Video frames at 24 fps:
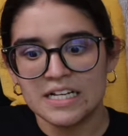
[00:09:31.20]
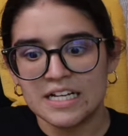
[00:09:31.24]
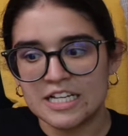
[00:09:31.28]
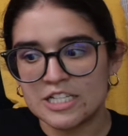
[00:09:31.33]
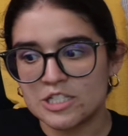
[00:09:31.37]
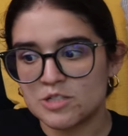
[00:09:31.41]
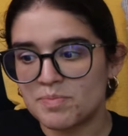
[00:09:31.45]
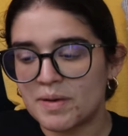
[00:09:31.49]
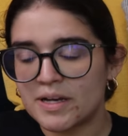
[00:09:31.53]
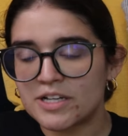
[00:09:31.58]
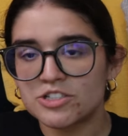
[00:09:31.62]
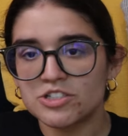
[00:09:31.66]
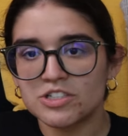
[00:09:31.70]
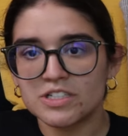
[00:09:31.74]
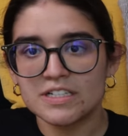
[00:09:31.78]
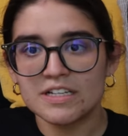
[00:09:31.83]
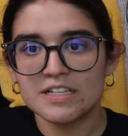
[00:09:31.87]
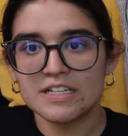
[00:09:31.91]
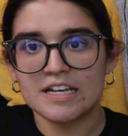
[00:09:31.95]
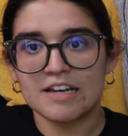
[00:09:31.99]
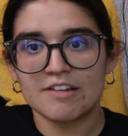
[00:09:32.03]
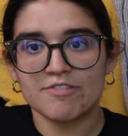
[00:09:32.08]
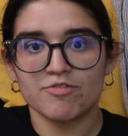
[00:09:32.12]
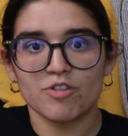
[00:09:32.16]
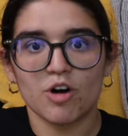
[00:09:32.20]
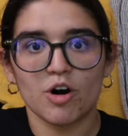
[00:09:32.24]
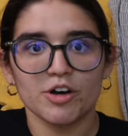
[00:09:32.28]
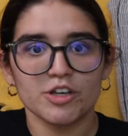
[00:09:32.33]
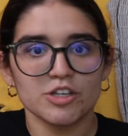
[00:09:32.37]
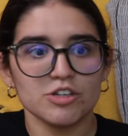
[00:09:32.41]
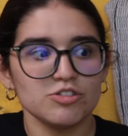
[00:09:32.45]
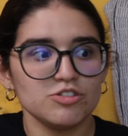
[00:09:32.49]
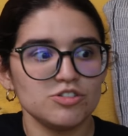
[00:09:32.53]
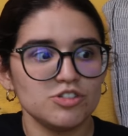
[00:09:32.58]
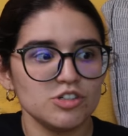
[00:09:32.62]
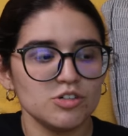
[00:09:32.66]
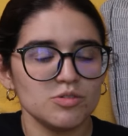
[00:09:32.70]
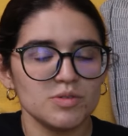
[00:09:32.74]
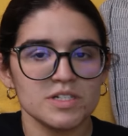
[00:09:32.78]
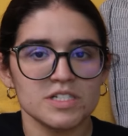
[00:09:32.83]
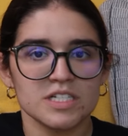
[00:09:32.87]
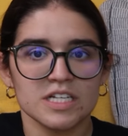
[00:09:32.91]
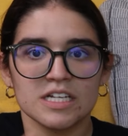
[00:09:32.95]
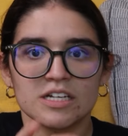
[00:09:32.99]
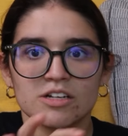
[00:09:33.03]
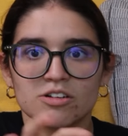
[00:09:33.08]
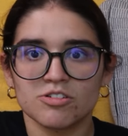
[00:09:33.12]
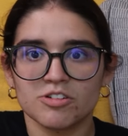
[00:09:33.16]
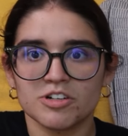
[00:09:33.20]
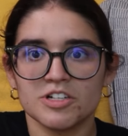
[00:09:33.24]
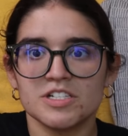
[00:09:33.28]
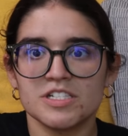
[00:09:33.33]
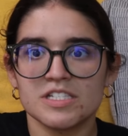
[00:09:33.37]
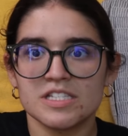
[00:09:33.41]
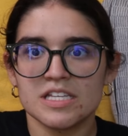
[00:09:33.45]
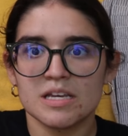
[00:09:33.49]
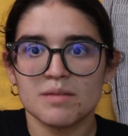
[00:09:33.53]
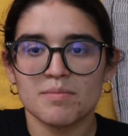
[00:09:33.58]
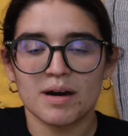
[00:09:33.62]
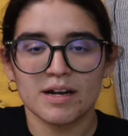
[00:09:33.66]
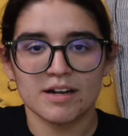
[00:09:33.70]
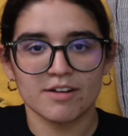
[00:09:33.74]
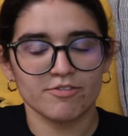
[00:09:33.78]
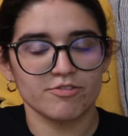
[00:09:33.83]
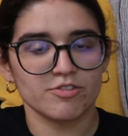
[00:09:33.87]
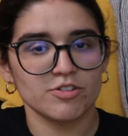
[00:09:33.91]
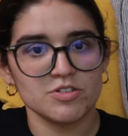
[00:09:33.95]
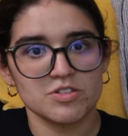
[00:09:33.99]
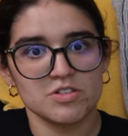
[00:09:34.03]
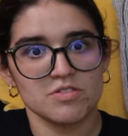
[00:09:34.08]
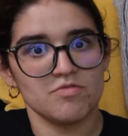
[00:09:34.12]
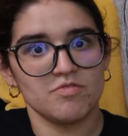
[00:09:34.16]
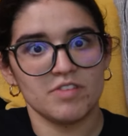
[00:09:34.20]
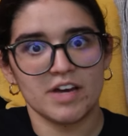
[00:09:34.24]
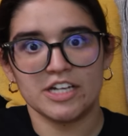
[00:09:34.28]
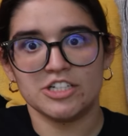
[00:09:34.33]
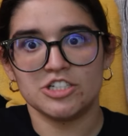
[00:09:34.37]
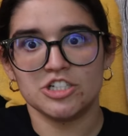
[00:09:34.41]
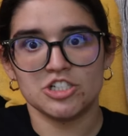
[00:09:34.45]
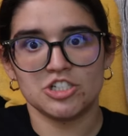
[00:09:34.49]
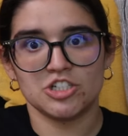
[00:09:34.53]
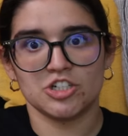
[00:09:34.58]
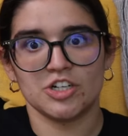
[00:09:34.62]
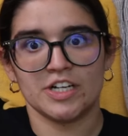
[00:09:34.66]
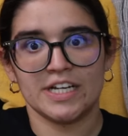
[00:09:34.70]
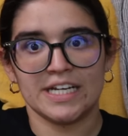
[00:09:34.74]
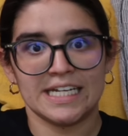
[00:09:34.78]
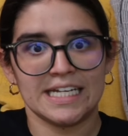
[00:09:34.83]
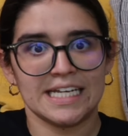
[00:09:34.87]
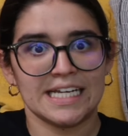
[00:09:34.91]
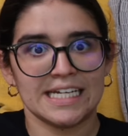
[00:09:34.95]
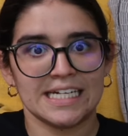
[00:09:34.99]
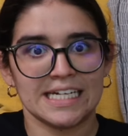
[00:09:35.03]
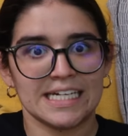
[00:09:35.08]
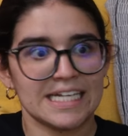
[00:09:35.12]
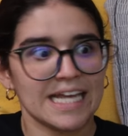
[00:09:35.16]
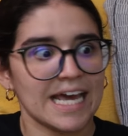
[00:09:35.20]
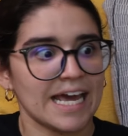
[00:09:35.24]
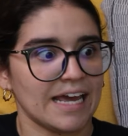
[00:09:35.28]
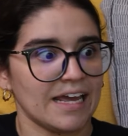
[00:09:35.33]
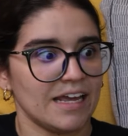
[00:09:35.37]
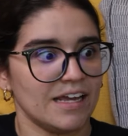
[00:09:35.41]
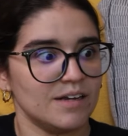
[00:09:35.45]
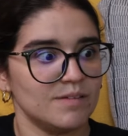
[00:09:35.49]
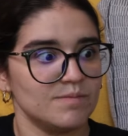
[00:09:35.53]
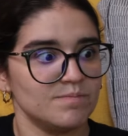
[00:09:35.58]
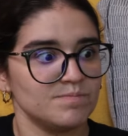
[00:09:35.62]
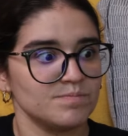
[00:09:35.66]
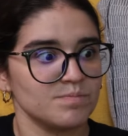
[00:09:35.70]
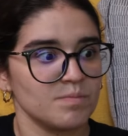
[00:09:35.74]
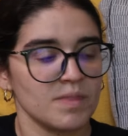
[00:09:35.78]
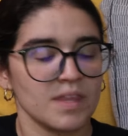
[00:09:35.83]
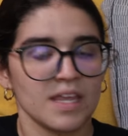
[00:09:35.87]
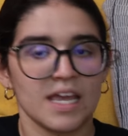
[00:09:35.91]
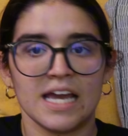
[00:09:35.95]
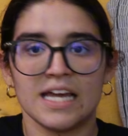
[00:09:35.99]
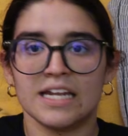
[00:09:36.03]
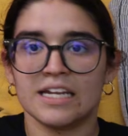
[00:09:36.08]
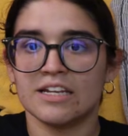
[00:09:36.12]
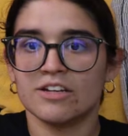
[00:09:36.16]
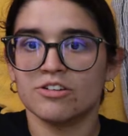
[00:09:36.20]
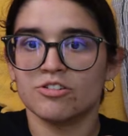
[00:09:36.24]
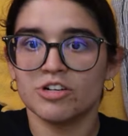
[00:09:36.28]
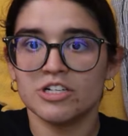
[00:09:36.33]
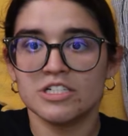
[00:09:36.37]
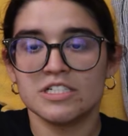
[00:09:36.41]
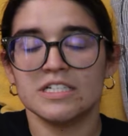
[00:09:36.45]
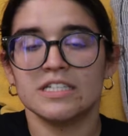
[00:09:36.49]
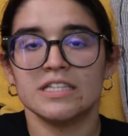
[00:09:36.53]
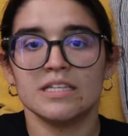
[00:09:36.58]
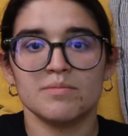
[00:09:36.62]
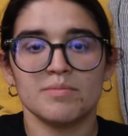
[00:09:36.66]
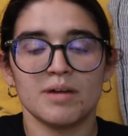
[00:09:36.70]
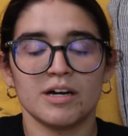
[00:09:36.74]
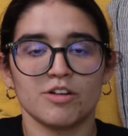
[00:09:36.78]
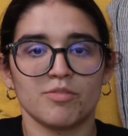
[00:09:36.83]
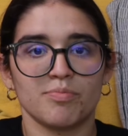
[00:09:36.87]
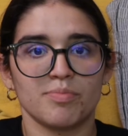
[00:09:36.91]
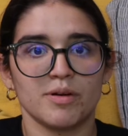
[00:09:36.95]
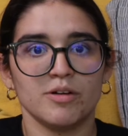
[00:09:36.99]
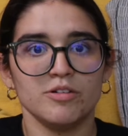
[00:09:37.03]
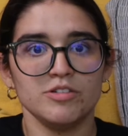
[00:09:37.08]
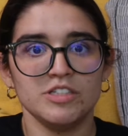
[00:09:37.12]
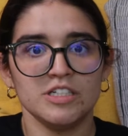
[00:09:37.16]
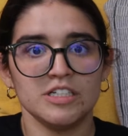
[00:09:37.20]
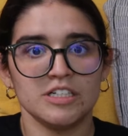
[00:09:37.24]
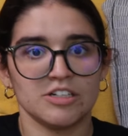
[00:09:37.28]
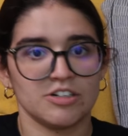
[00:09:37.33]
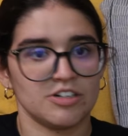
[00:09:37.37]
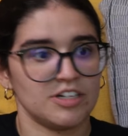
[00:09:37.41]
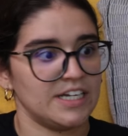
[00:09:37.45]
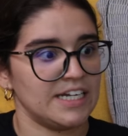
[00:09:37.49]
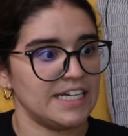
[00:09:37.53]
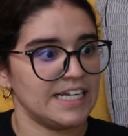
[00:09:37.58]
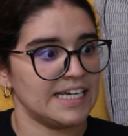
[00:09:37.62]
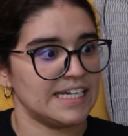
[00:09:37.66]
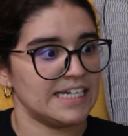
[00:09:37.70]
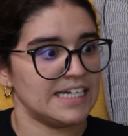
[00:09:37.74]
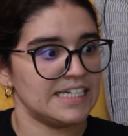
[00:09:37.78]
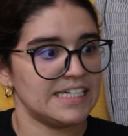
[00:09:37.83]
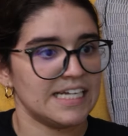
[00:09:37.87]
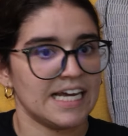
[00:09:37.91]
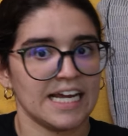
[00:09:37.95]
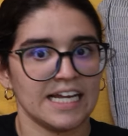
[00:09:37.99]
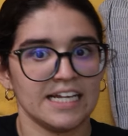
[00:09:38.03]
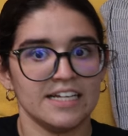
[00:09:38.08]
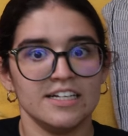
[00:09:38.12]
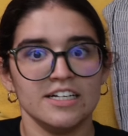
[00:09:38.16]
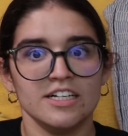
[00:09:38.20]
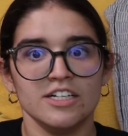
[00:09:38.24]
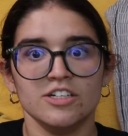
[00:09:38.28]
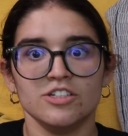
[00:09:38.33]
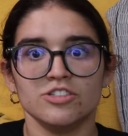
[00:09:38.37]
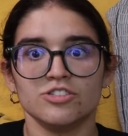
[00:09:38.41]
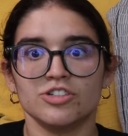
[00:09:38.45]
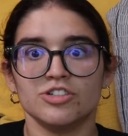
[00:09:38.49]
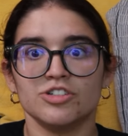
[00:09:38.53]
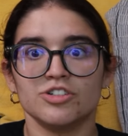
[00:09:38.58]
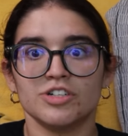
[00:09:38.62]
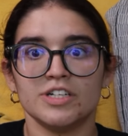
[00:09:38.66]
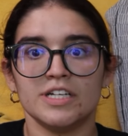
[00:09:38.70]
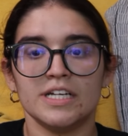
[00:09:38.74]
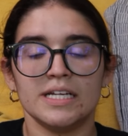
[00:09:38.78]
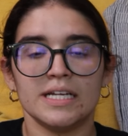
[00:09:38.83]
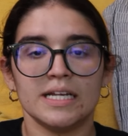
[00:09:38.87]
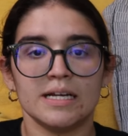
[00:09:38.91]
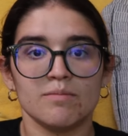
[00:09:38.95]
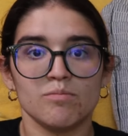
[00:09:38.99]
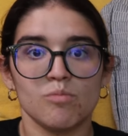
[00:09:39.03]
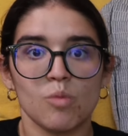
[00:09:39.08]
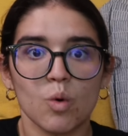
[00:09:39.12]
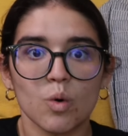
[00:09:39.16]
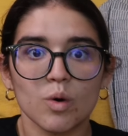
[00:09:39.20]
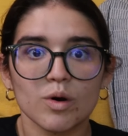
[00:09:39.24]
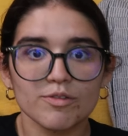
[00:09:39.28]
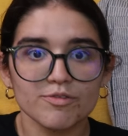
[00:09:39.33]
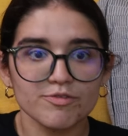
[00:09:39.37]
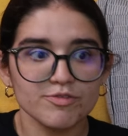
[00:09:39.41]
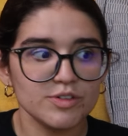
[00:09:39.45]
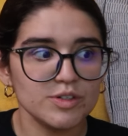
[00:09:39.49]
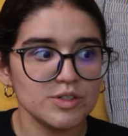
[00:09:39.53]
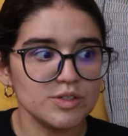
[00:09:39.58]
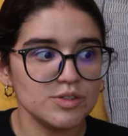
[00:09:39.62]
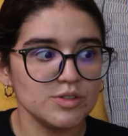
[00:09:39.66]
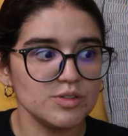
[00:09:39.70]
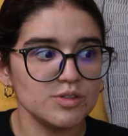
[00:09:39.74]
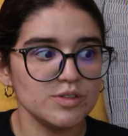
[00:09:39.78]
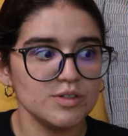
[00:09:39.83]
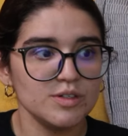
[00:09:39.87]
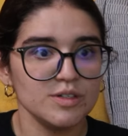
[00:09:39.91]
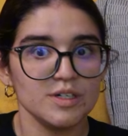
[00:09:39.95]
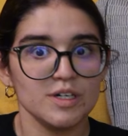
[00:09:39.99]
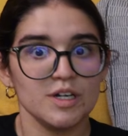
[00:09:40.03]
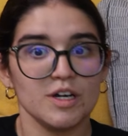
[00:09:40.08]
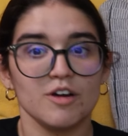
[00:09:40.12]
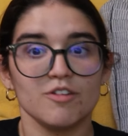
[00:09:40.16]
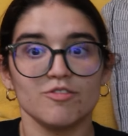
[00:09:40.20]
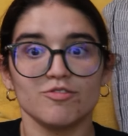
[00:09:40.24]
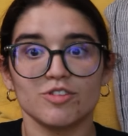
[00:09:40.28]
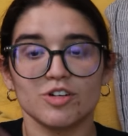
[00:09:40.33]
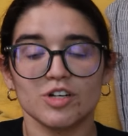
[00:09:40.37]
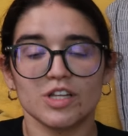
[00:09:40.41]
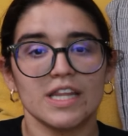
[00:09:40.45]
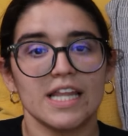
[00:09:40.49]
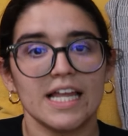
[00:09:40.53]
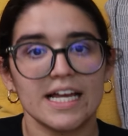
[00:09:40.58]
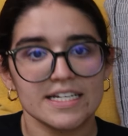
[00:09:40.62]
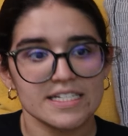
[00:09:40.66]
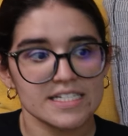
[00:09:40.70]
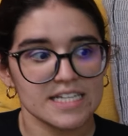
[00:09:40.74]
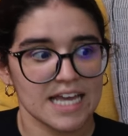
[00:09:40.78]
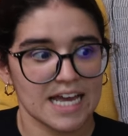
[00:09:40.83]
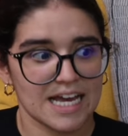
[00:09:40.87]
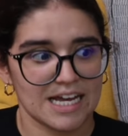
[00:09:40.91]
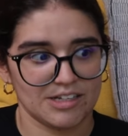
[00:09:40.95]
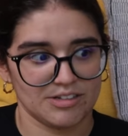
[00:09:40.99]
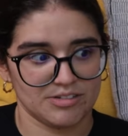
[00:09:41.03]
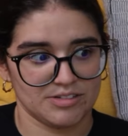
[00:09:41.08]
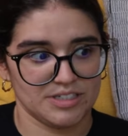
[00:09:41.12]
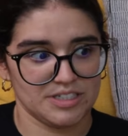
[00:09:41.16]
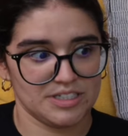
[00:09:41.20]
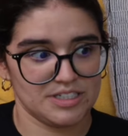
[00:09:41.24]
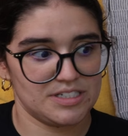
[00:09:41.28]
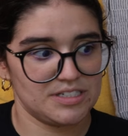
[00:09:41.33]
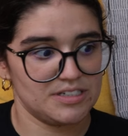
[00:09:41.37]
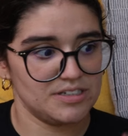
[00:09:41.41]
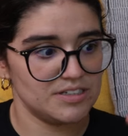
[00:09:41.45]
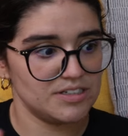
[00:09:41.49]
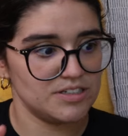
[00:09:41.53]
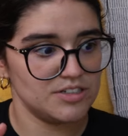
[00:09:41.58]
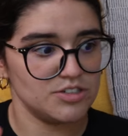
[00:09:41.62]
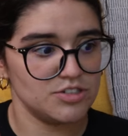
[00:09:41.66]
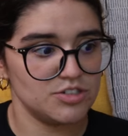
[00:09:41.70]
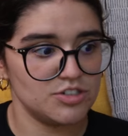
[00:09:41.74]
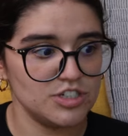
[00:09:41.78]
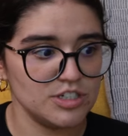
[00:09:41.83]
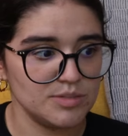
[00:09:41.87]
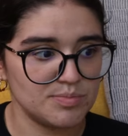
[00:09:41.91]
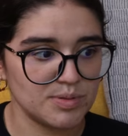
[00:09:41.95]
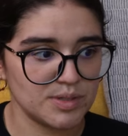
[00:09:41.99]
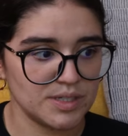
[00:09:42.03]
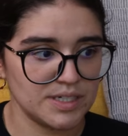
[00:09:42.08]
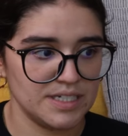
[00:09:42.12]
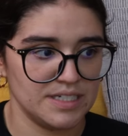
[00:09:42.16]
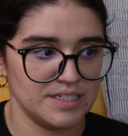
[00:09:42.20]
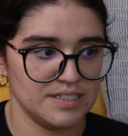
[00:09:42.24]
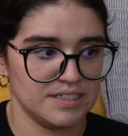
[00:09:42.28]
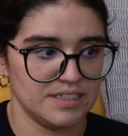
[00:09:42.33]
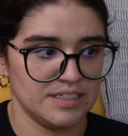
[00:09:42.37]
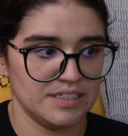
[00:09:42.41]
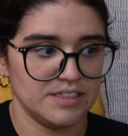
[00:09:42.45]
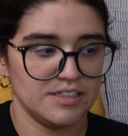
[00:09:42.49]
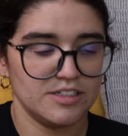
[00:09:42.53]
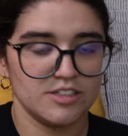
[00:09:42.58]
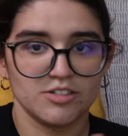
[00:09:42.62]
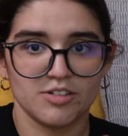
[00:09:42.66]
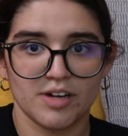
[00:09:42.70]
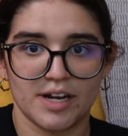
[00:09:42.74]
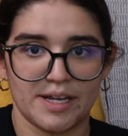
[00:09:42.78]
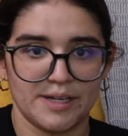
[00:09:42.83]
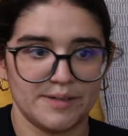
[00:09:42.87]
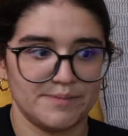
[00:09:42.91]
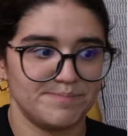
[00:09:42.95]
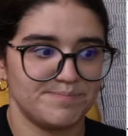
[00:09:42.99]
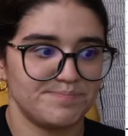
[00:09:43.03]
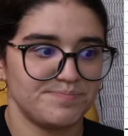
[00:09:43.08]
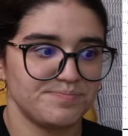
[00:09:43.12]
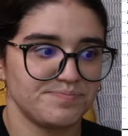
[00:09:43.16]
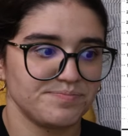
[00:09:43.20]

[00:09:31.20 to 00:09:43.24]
especially if all you do is increase the amount of fruits and veggies you're eating in a day and increasing the amount of protein you're eating in a day. So you're eating more food for less calories. Super easy. Great.